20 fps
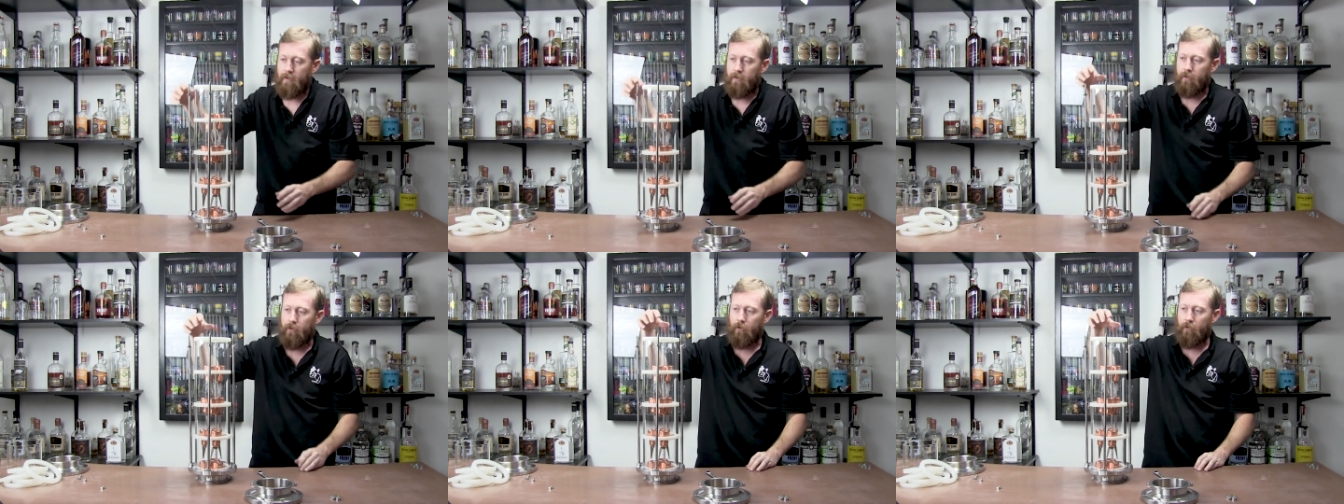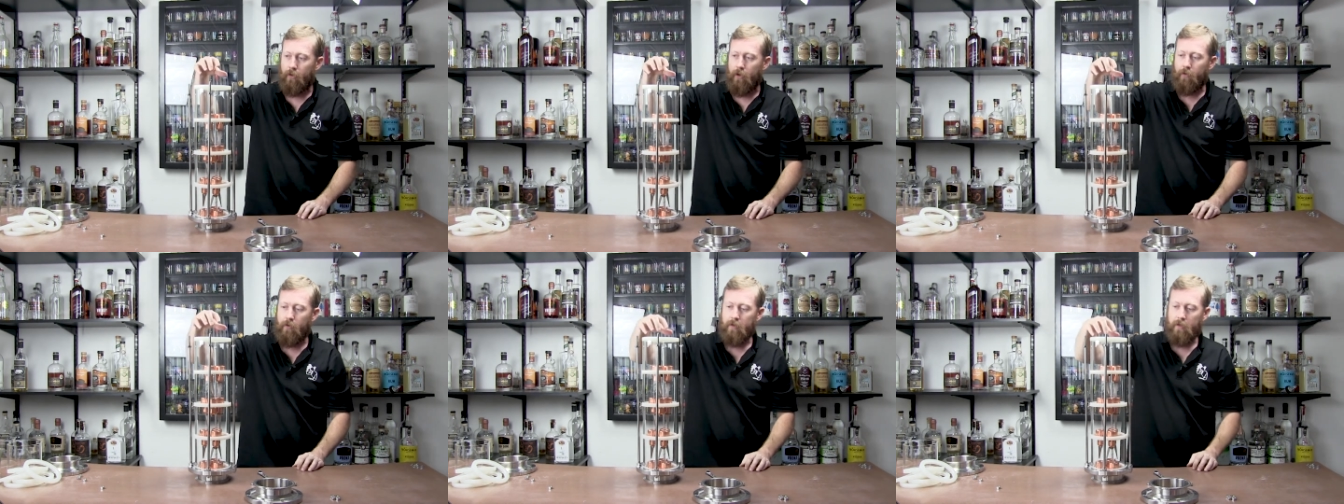
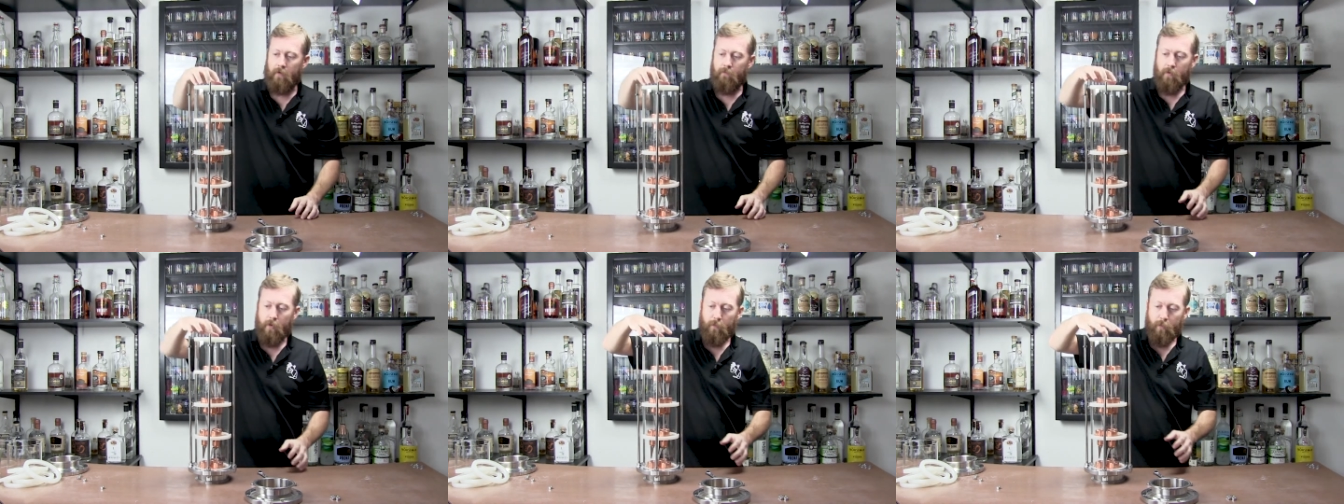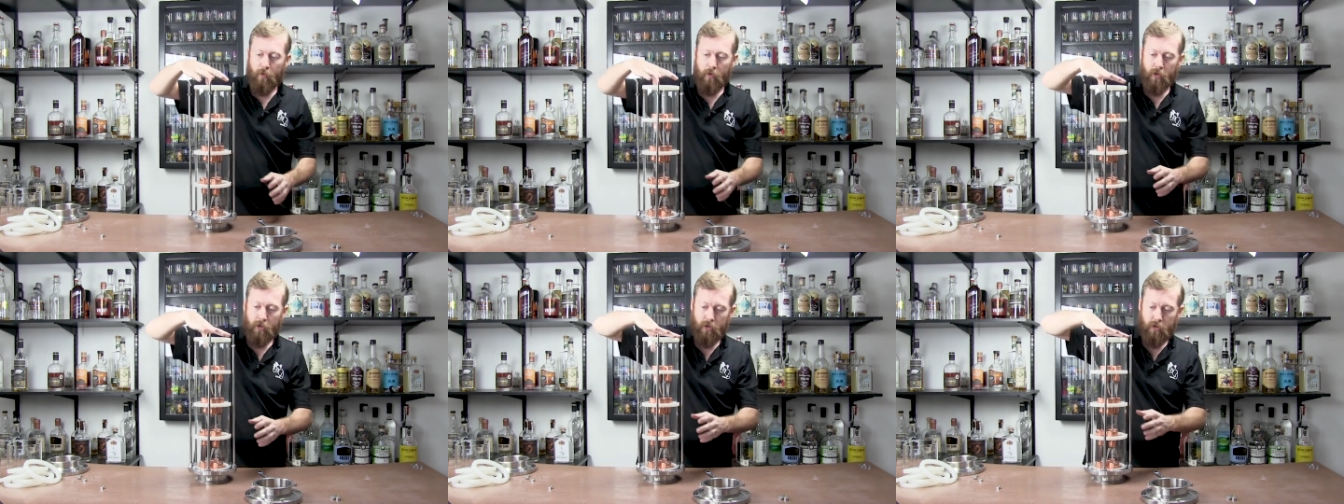You'll notice if you
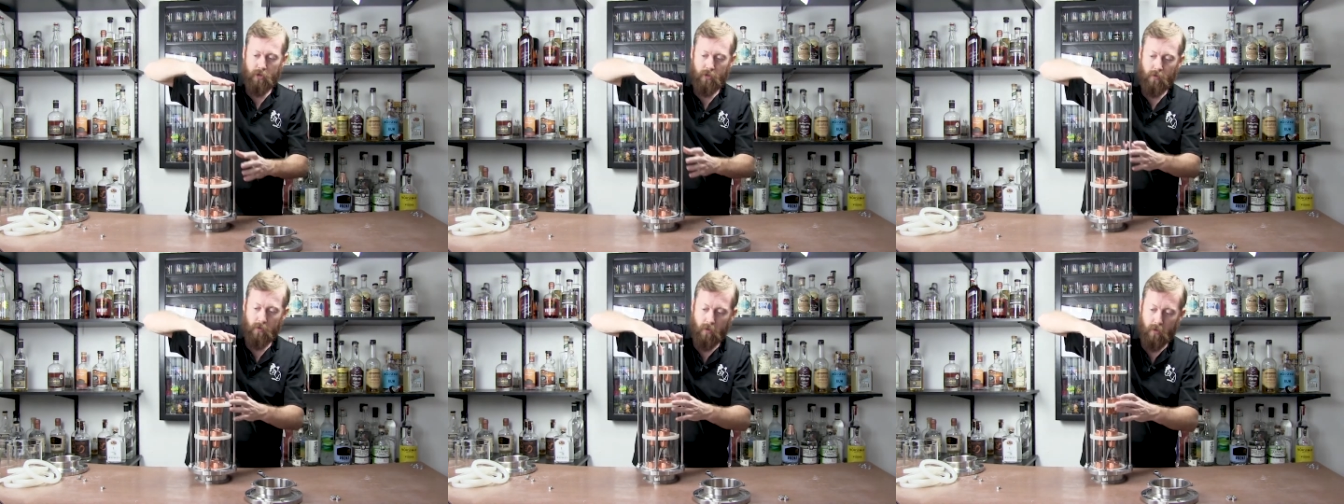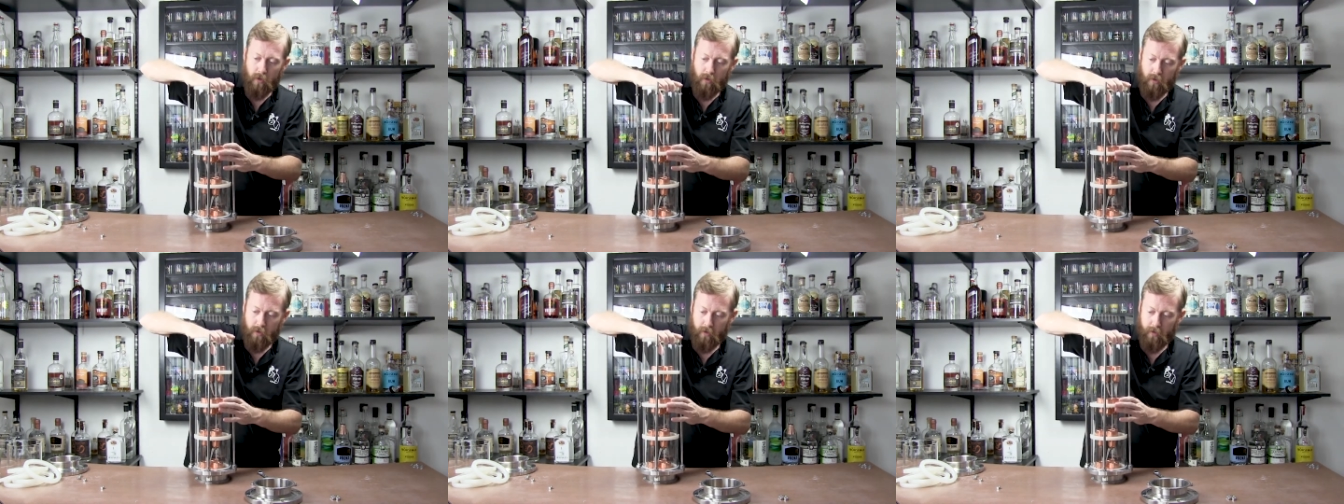push too
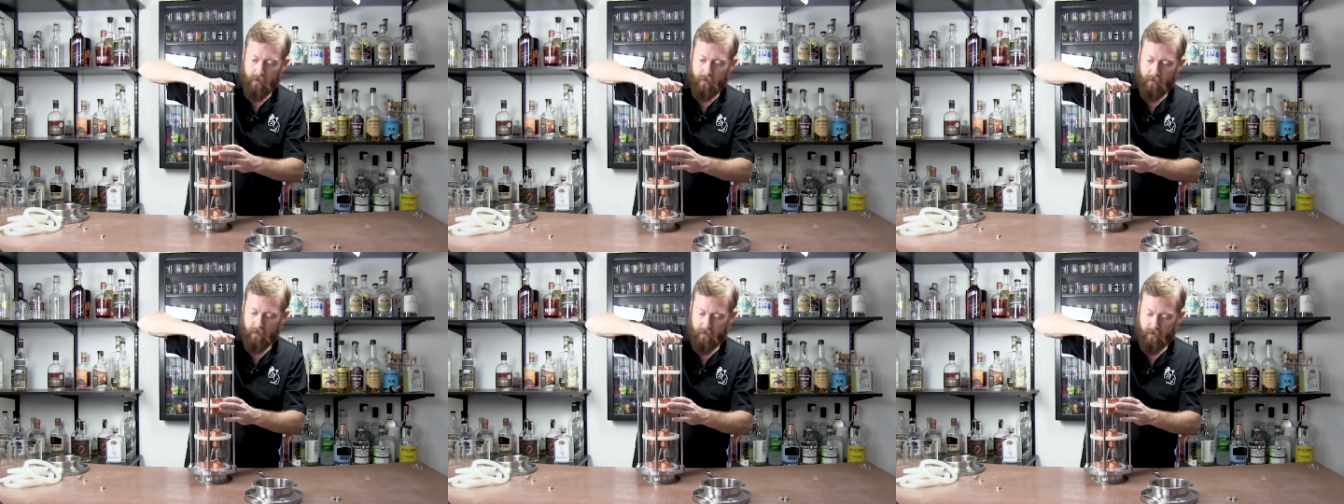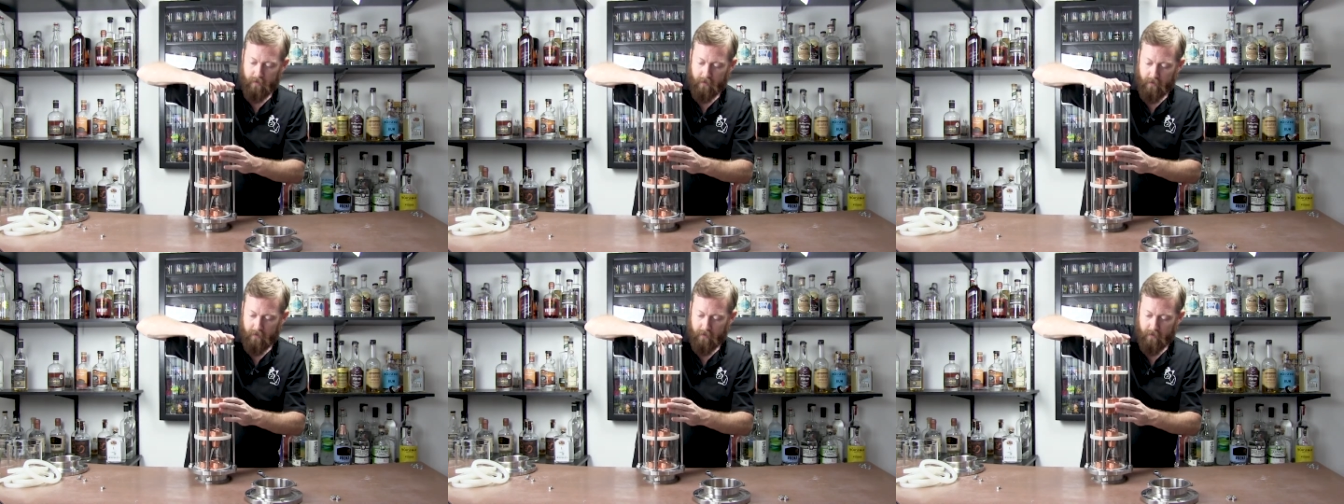hard,